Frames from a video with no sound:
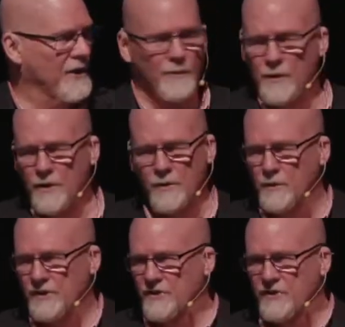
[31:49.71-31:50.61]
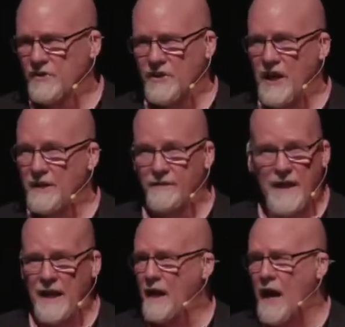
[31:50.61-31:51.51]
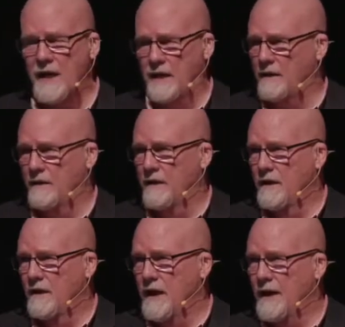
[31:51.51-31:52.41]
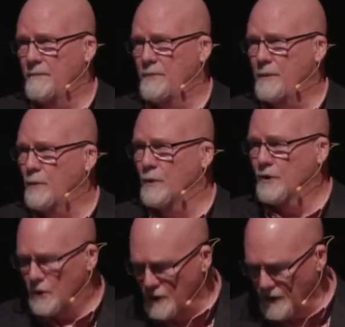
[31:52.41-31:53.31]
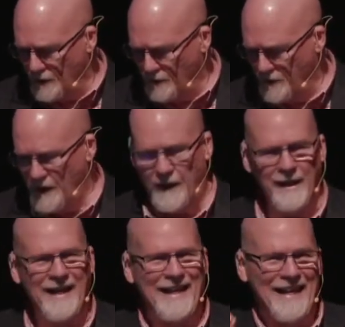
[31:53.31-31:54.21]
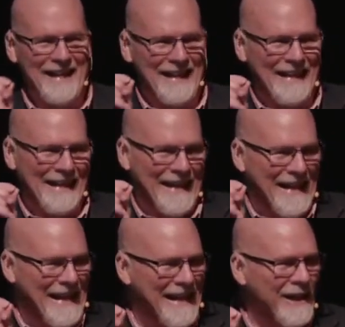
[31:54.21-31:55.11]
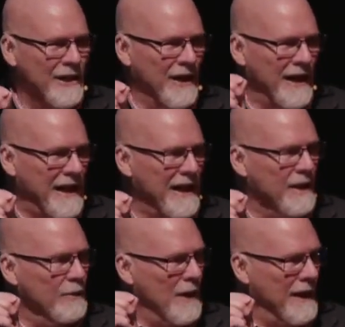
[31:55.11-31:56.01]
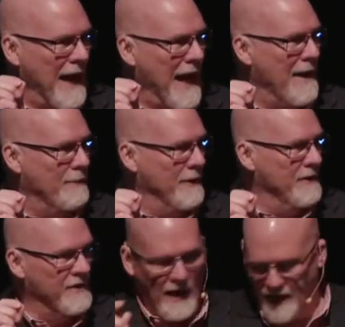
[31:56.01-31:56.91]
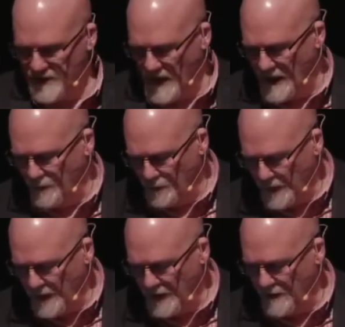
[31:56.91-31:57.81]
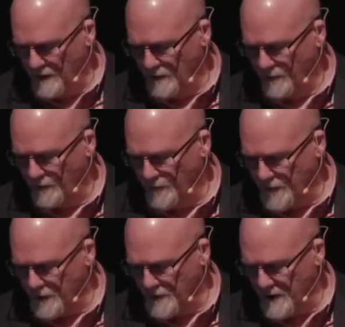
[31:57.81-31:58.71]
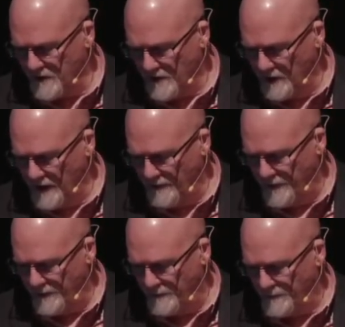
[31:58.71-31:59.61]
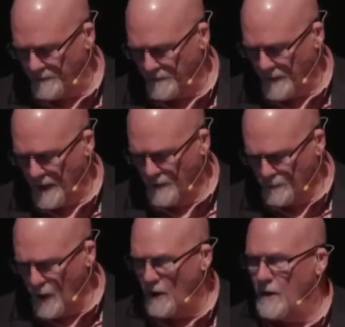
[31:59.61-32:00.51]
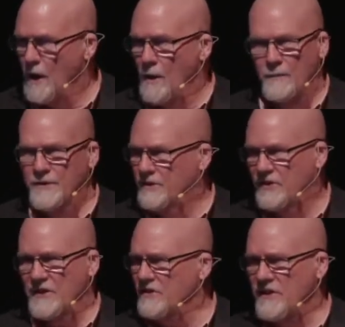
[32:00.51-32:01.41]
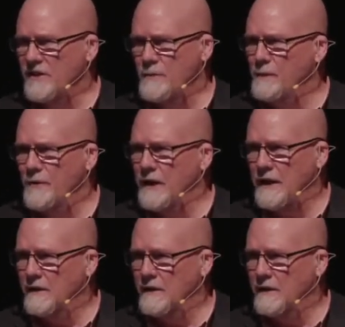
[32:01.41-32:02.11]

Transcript: communion was just kind of chaotic. People were doing their own thing. Hear what happens as I read from 1 Corinthians 11. Paul says to these people that he